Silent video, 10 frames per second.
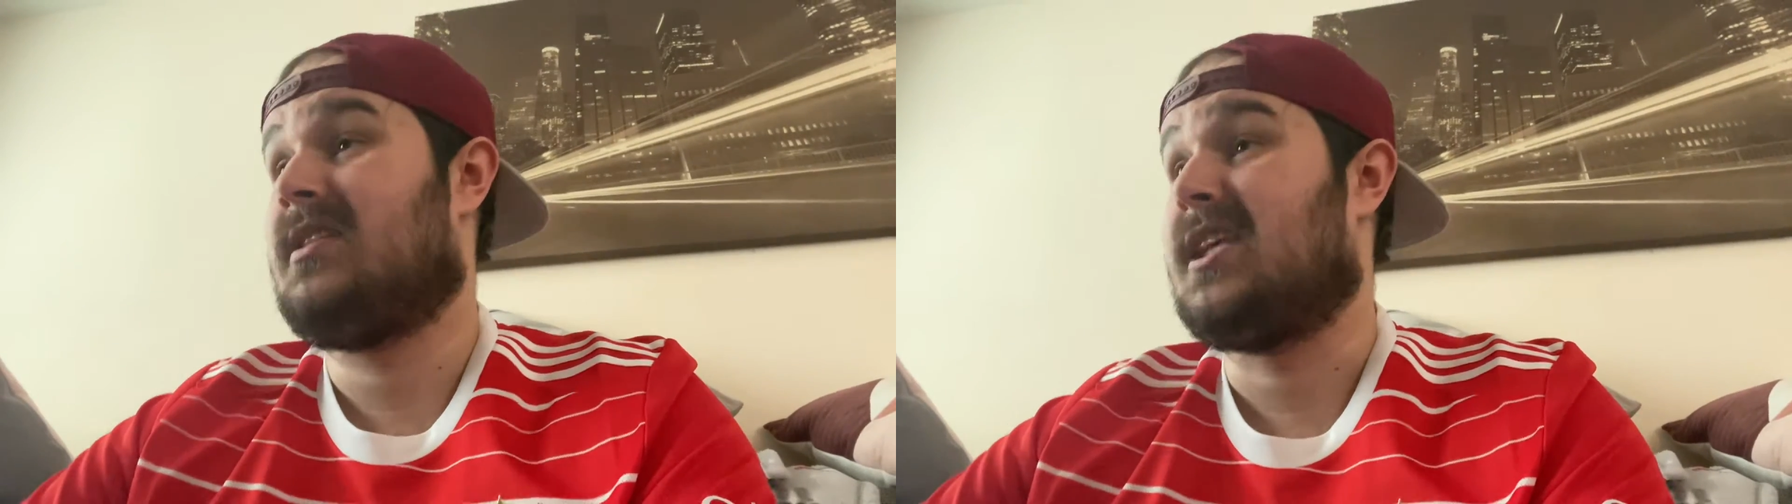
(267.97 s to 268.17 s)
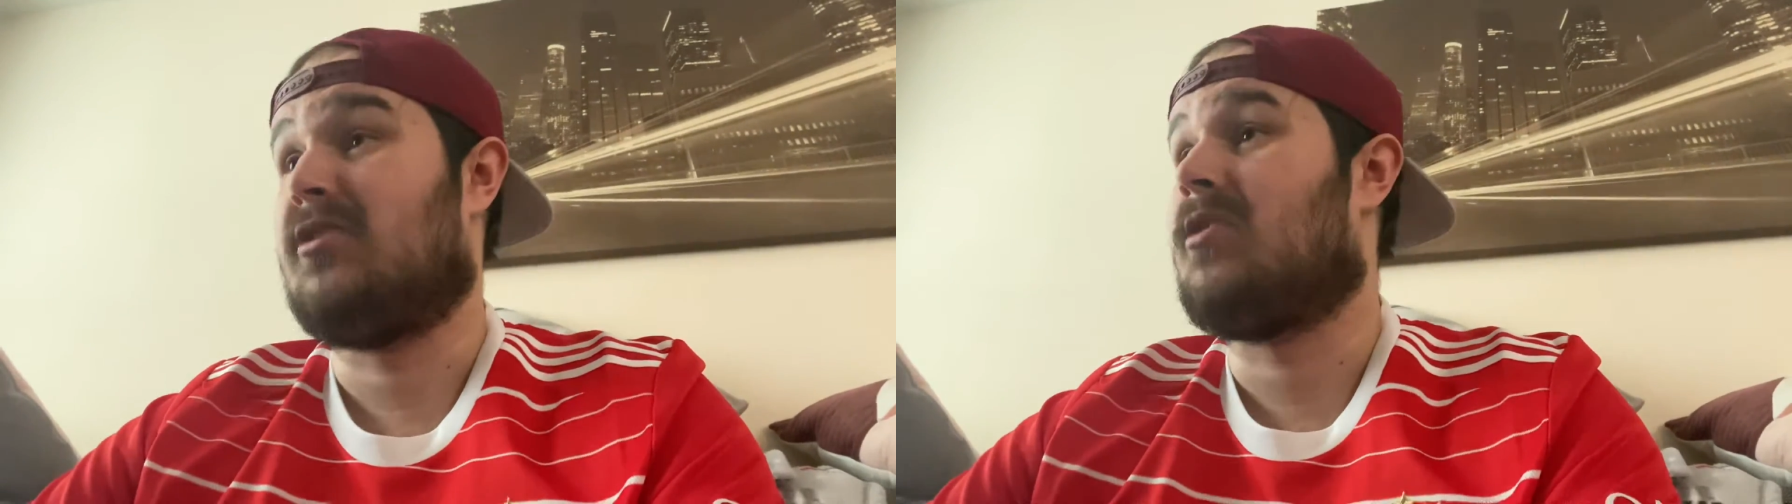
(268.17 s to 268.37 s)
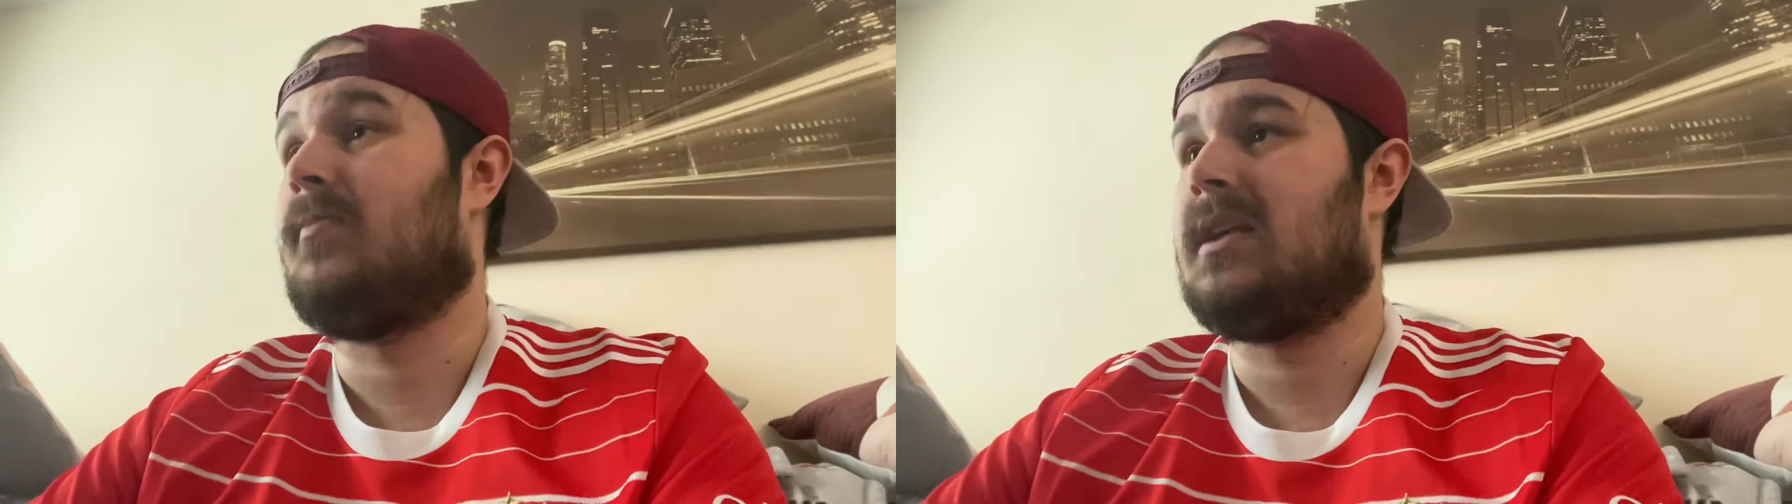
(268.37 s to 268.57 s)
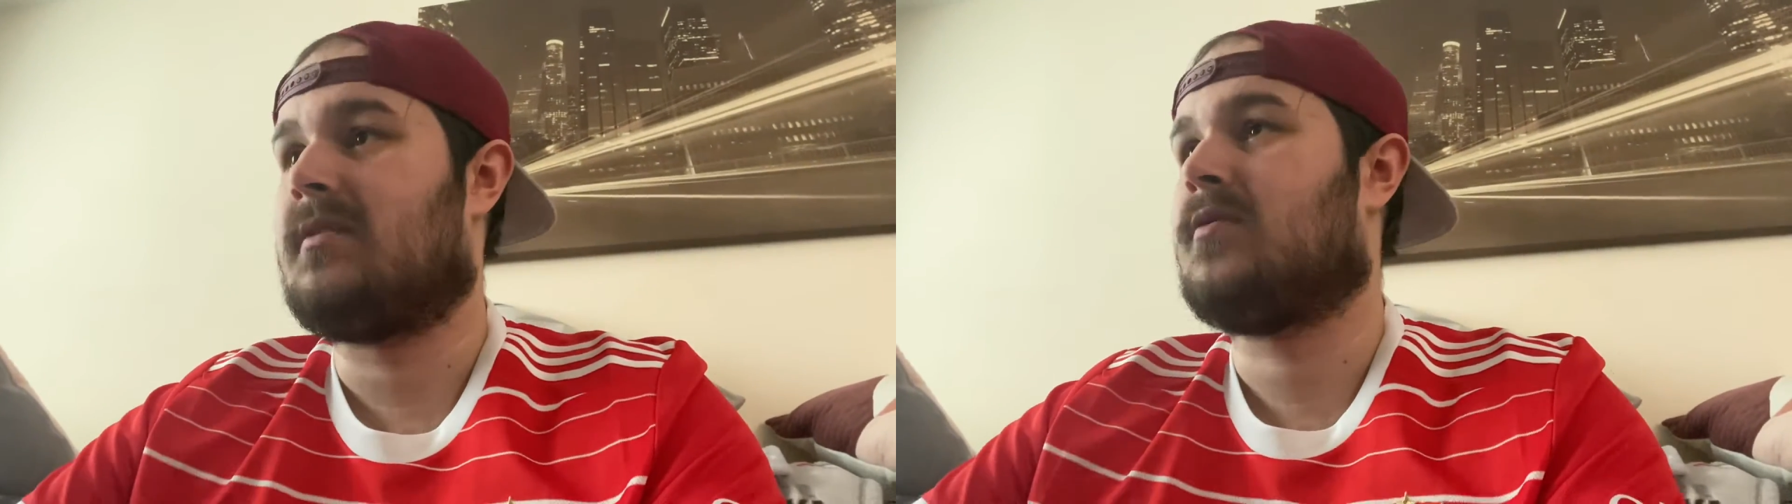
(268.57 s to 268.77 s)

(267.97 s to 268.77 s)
the Europa League.